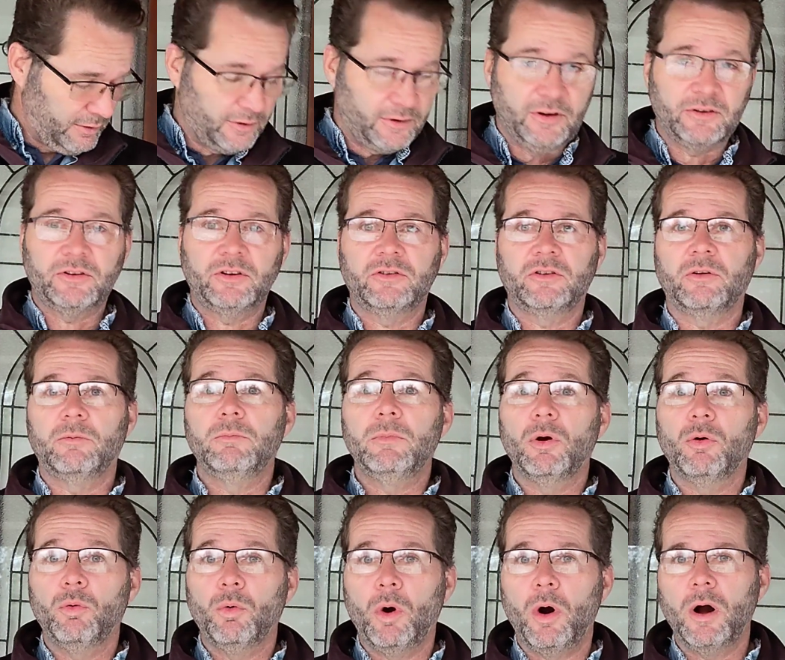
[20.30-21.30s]
This is a
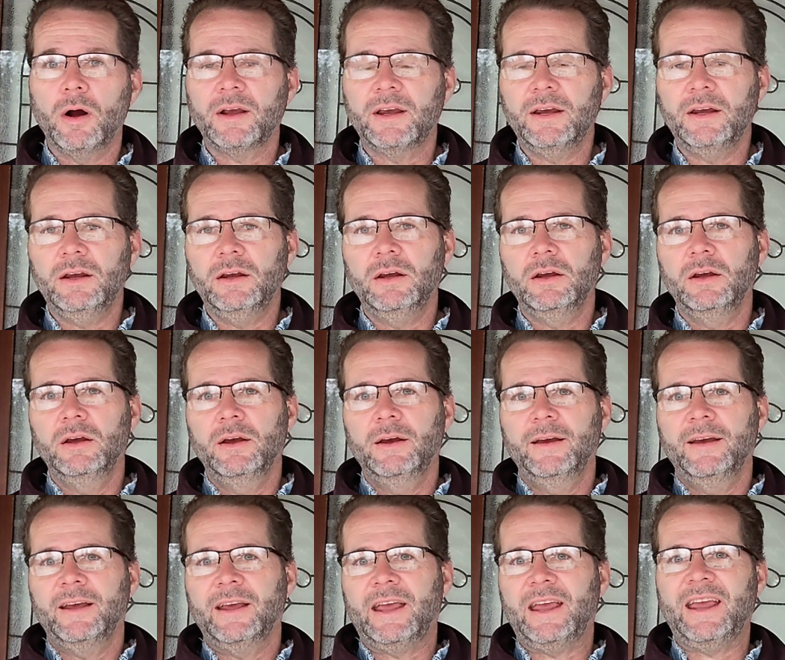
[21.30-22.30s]
Milwaukee
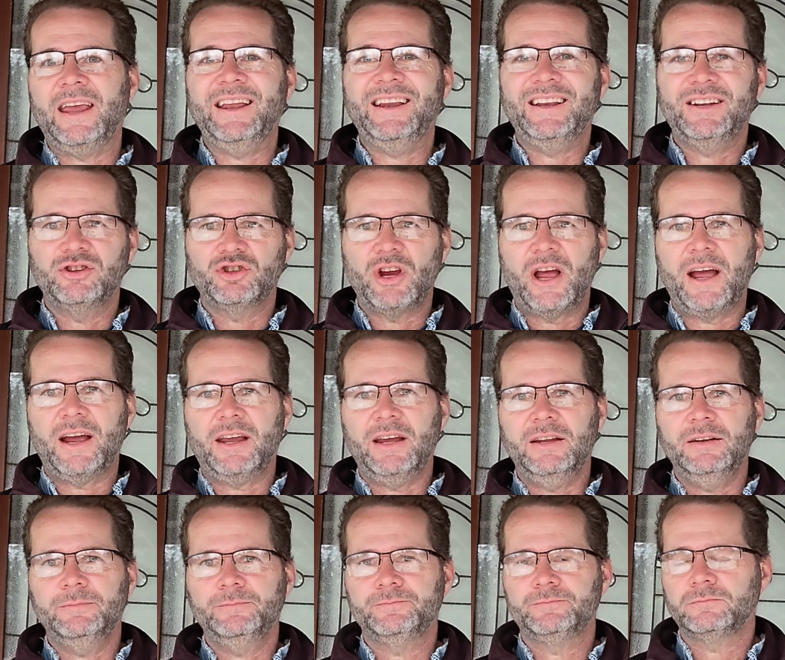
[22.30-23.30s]
heated
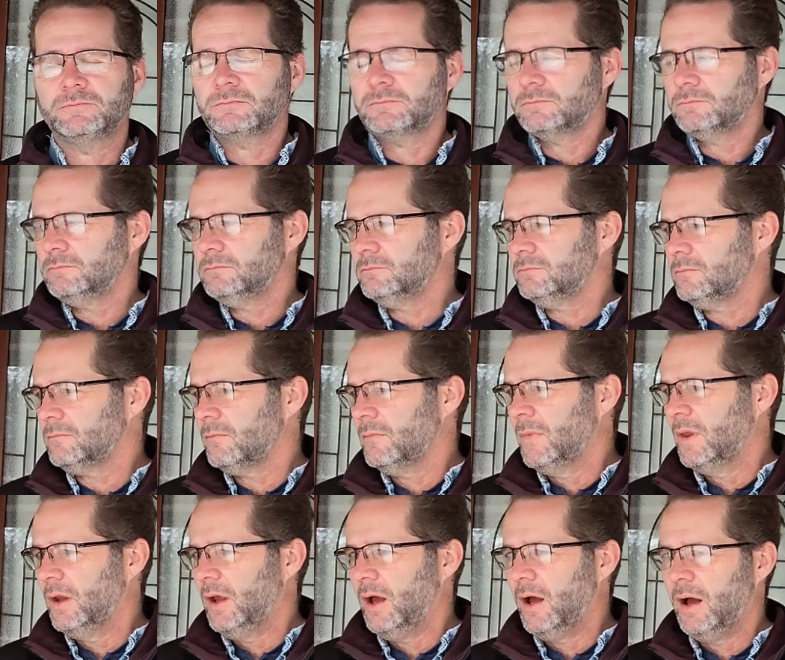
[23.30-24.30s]
jacket.
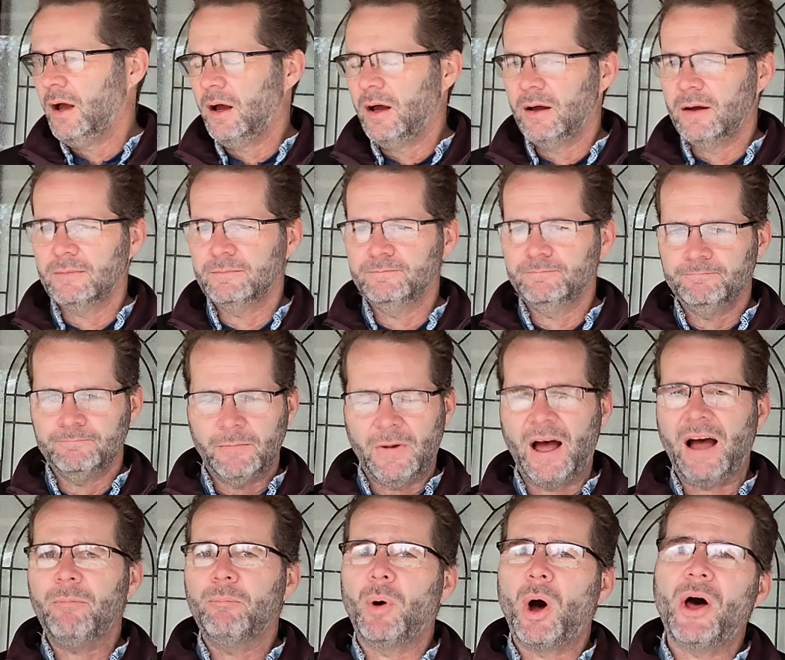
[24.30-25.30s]

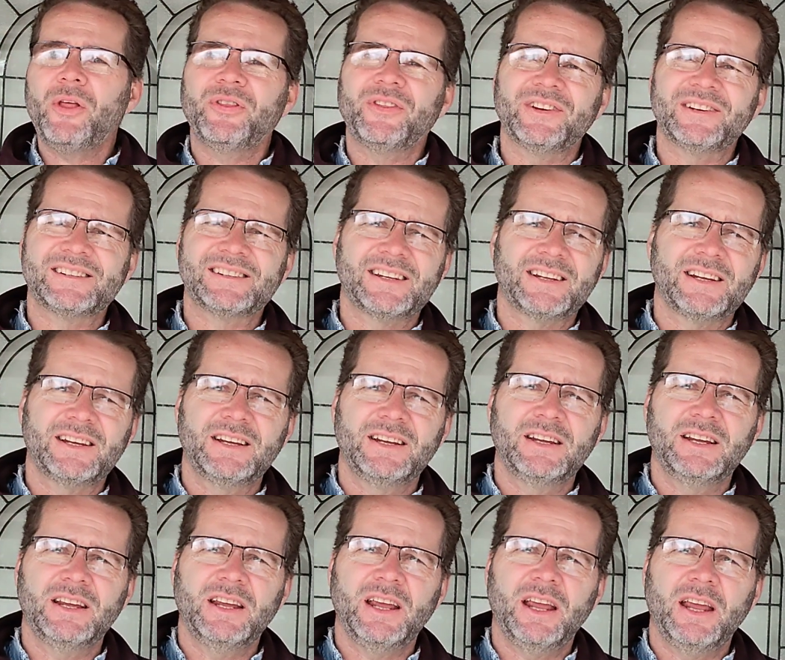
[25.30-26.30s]
I bought this
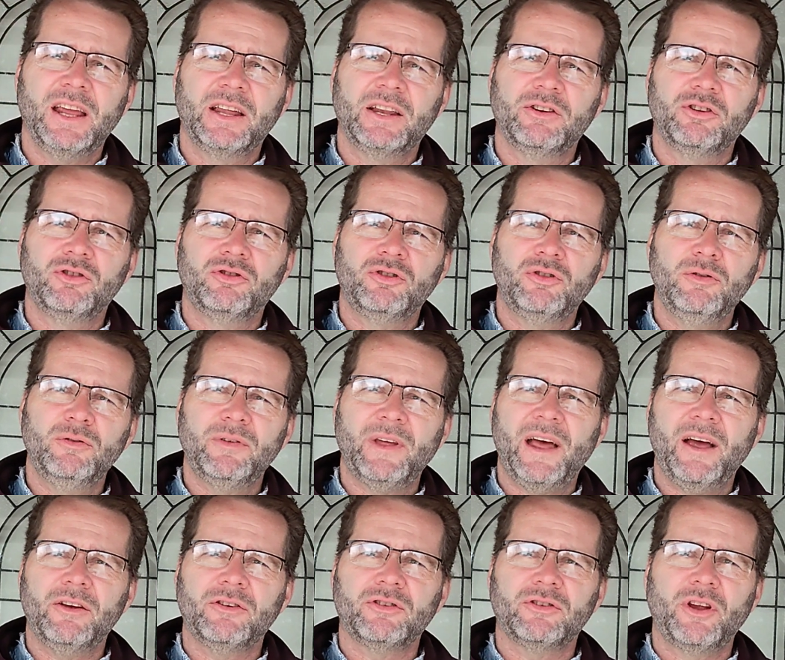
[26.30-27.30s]
thing in
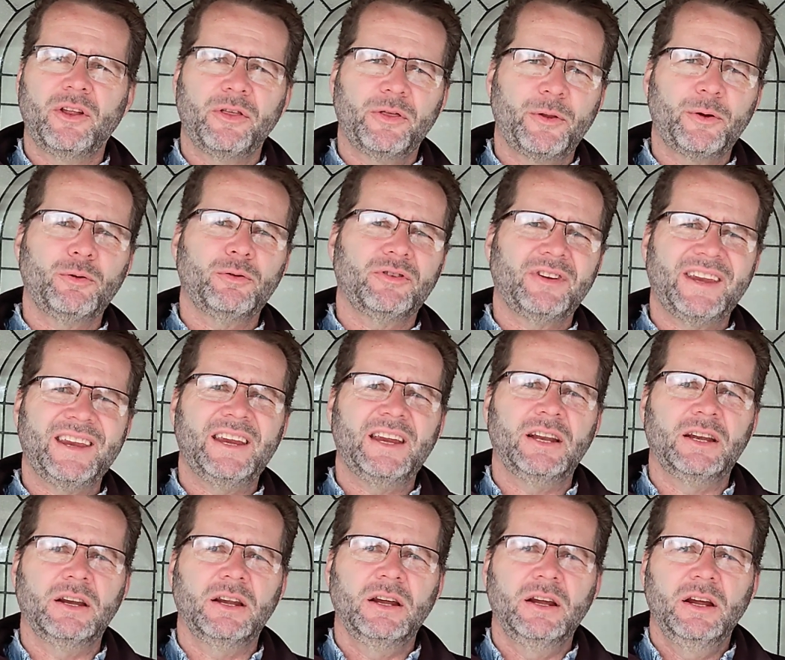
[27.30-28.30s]

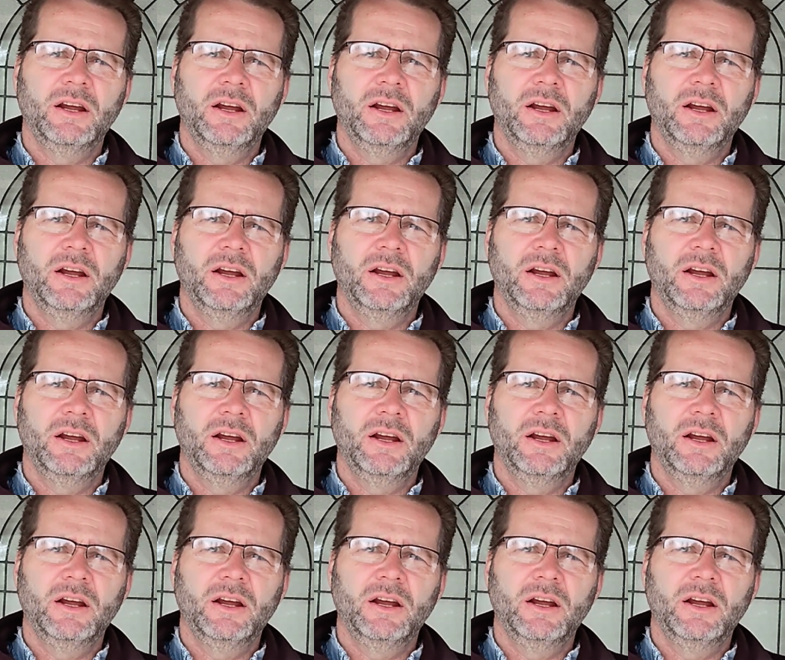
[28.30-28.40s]
2013.